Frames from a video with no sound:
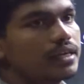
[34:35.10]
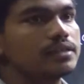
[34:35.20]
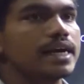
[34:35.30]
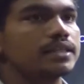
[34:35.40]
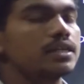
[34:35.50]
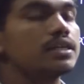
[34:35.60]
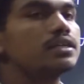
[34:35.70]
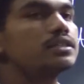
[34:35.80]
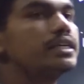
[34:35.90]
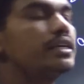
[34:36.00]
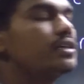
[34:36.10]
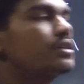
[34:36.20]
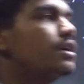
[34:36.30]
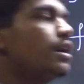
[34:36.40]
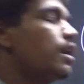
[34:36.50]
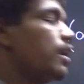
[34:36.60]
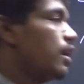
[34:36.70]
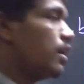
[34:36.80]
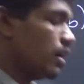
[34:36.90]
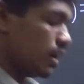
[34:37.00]
here actually. See here,
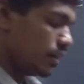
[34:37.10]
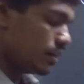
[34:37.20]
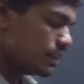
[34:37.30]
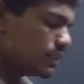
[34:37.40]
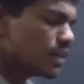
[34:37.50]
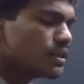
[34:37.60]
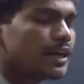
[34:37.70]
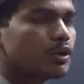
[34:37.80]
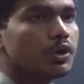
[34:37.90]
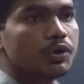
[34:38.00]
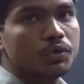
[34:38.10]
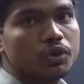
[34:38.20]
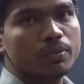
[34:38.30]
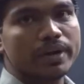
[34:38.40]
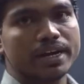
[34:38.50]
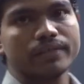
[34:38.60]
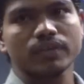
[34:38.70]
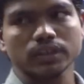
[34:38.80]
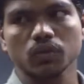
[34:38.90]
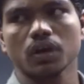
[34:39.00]
in general I told you will be getting
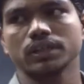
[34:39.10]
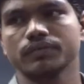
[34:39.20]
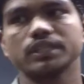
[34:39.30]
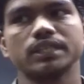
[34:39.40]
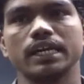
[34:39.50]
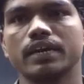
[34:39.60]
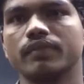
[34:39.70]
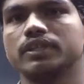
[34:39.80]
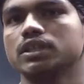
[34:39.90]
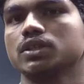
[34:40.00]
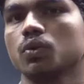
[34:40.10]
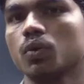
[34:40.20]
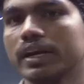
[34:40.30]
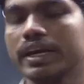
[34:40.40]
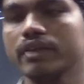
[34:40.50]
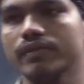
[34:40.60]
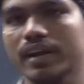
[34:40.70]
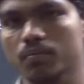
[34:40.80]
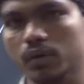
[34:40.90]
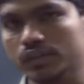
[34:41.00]
first order differential equations only if
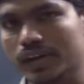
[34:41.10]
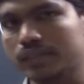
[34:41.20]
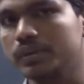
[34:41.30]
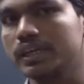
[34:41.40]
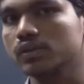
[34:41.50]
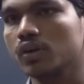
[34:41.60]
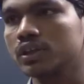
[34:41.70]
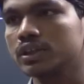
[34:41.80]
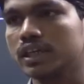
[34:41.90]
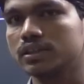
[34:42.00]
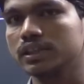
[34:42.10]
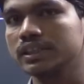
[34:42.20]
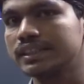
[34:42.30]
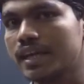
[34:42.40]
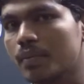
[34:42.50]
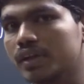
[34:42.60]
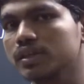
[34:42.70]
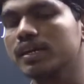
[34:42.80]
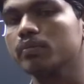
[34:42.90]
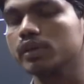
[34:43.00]
number of arbitrary constants is same as
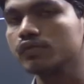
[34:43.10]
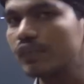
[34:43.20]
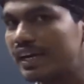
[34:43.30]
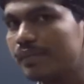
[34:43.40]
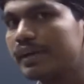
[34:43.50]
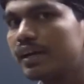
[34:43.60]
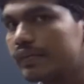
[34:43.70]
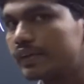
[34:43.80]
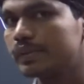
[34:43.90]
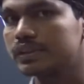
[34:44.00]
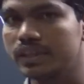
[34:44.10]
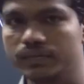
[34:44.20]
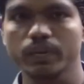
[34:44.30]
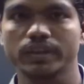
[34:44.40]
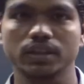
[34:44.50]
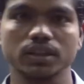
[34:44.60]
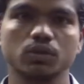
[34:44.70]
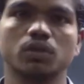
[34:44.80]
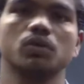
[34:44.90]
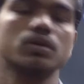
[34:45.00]
the number of independent variables. Did we mention this
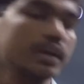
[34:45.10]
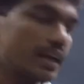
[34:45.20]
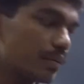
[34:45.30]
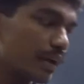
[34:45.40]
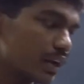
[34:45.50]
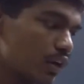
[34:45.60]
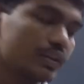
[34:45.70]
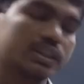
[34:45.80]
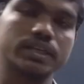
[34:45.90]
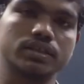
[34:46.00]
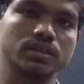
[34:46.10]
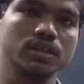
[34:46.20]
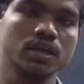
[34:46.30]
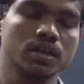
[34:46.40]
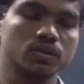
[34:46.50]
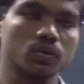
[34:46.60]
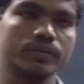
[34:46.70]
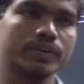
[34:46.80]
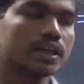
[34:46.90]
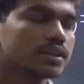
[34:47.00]
or not at the beginning of this lecture? So
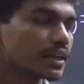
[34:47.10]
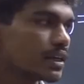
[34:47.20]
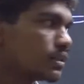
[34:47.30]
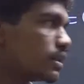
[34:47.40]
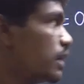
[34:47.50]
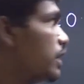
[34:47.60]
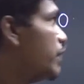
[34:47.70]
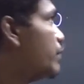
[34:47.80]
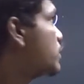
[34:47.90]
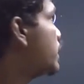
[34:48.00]
if that's the case, if you